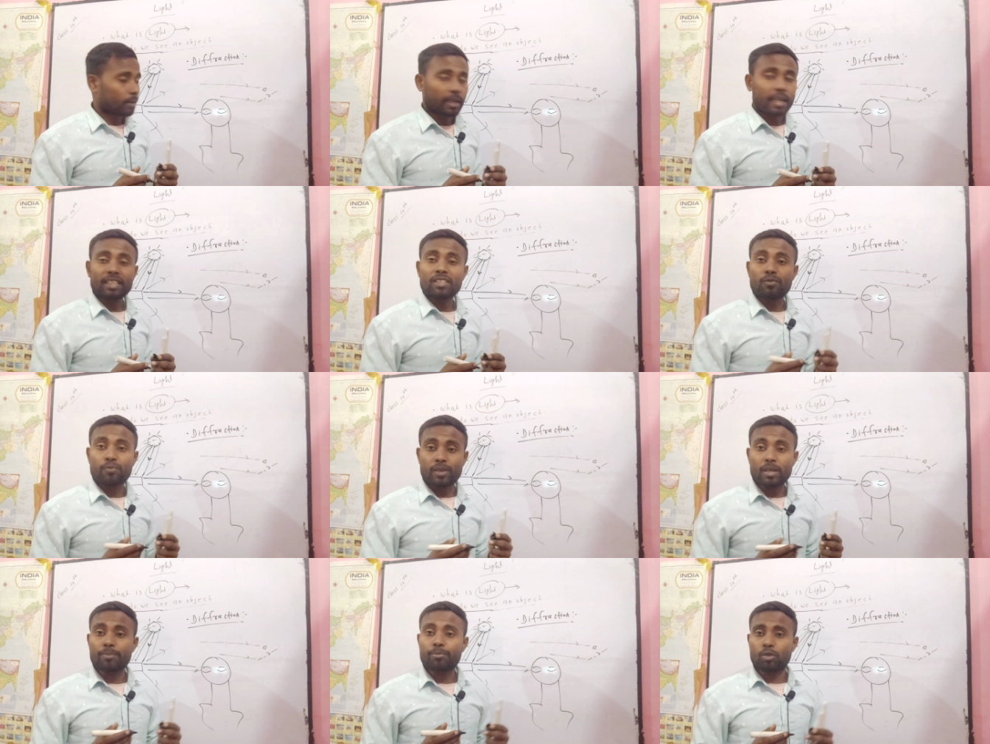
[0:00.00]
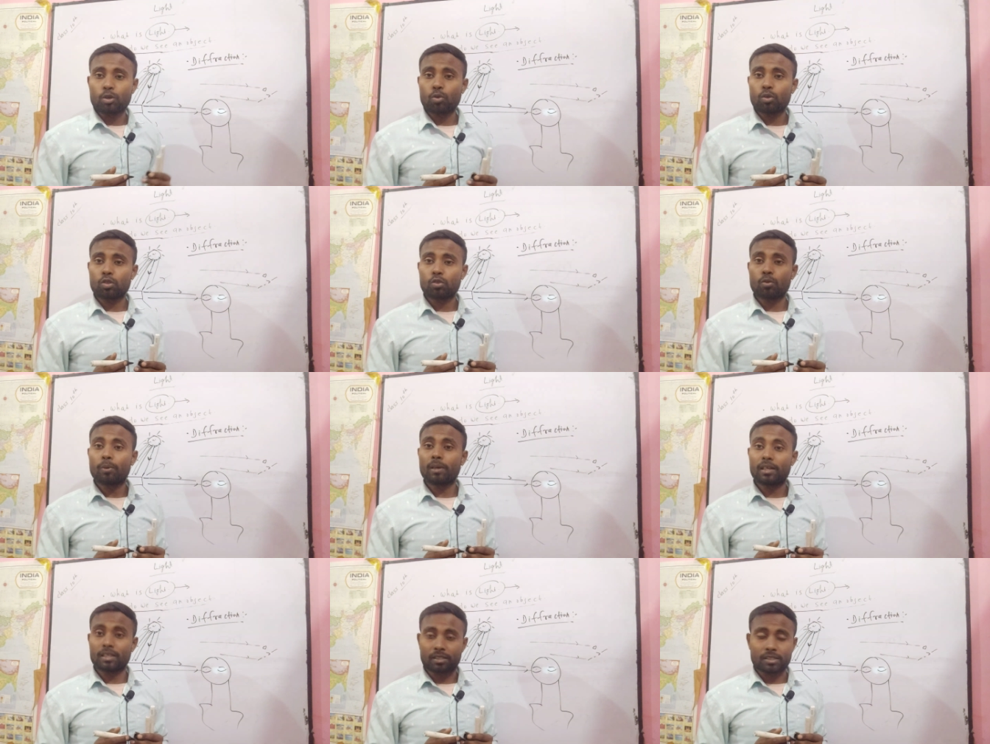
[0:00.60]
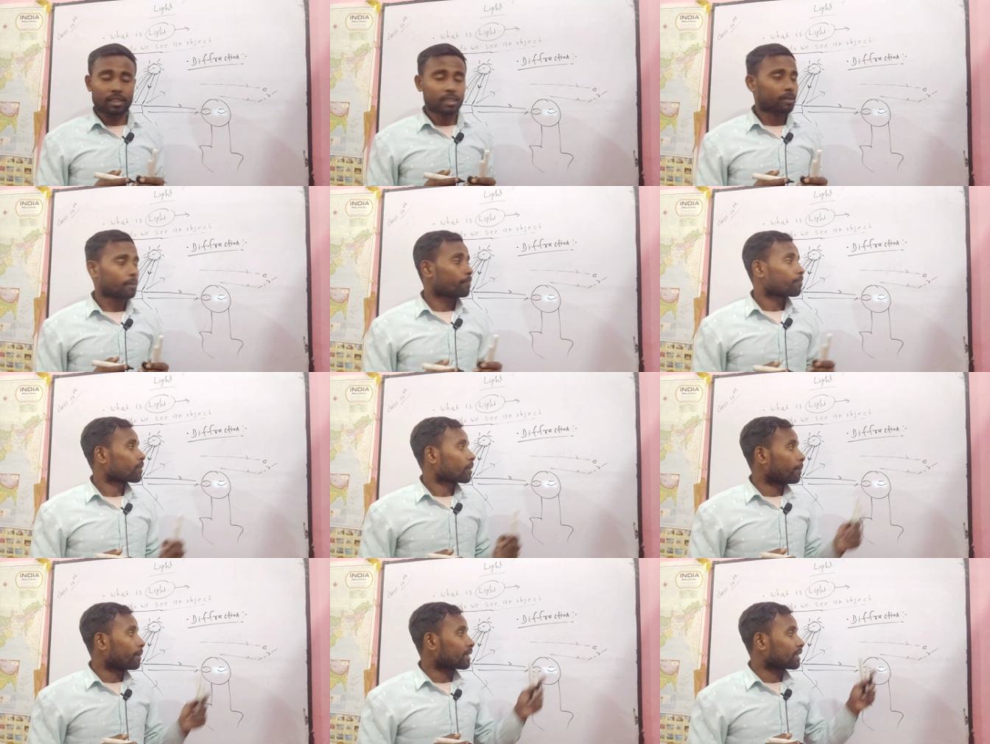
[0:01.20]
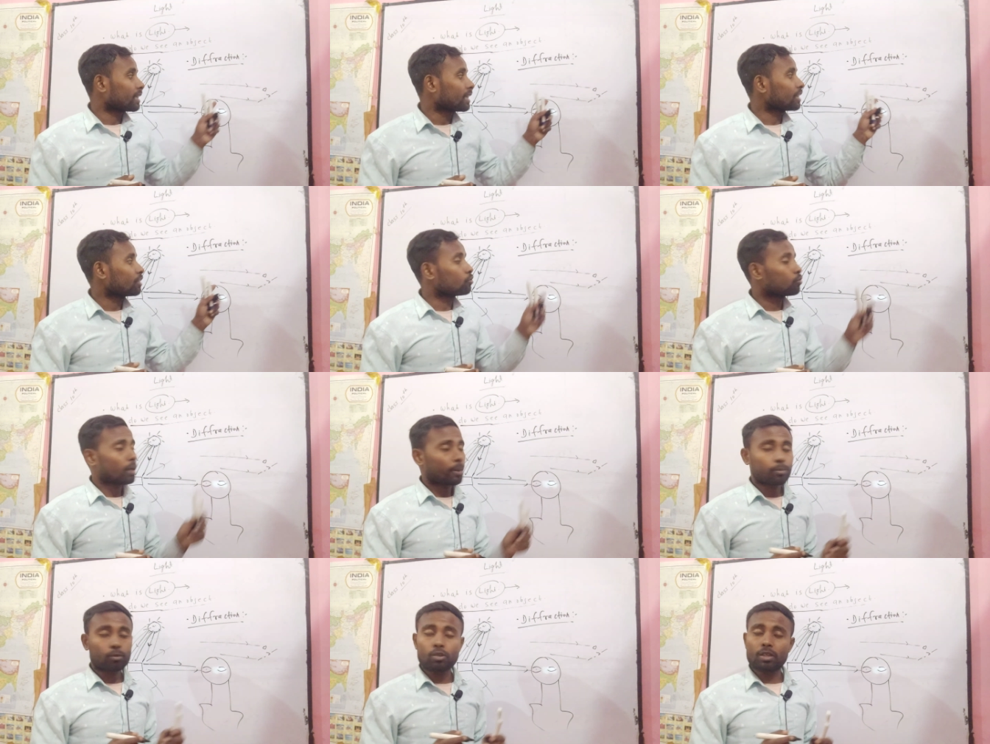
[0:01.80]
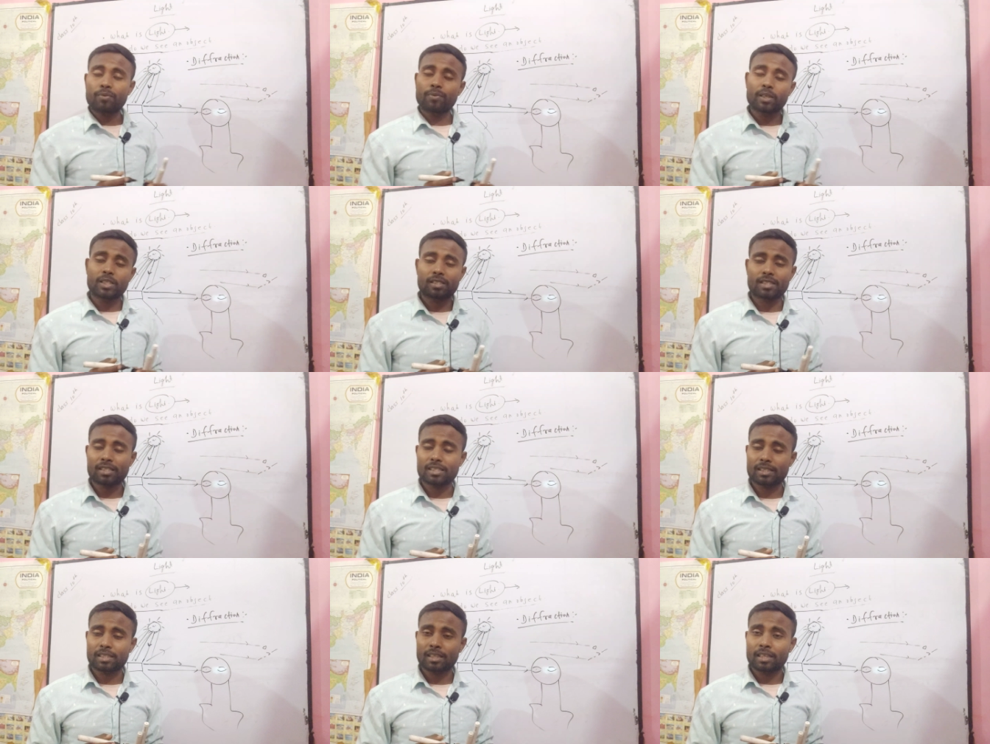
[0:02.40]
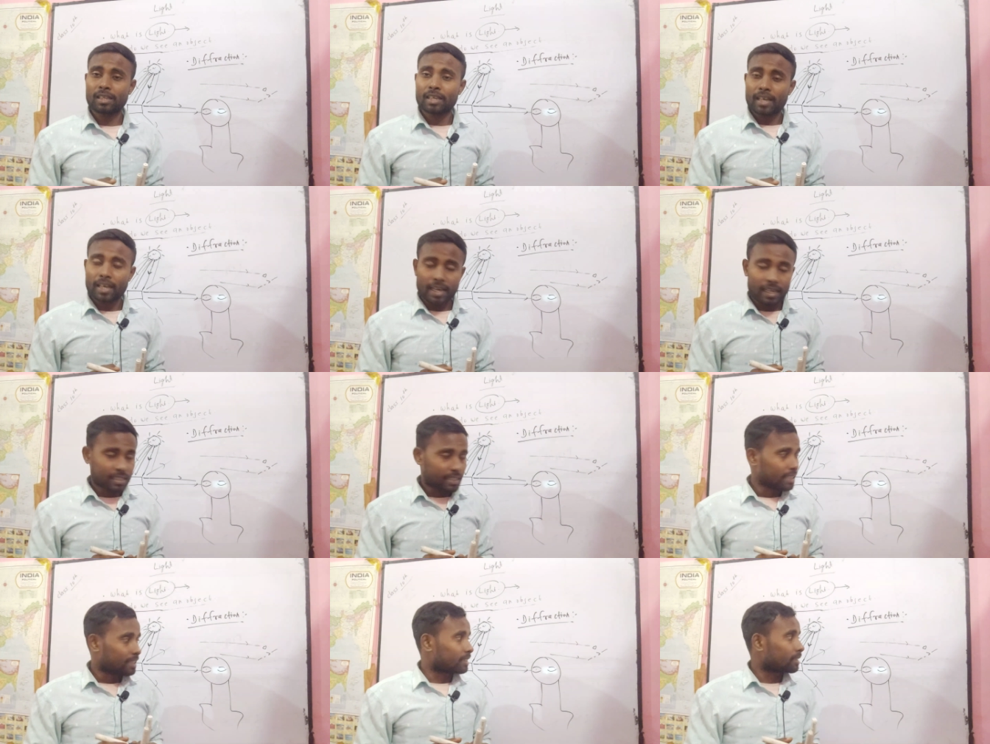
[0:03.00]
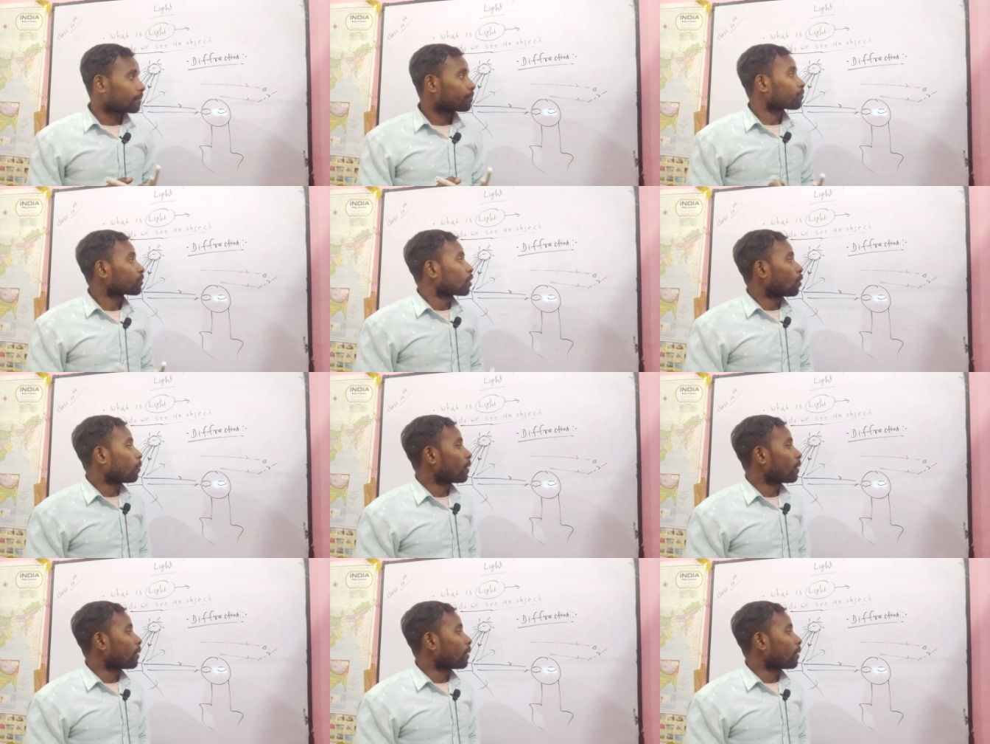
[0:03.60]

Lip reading: As a wave theory you will discuss, but here you have to define just as it.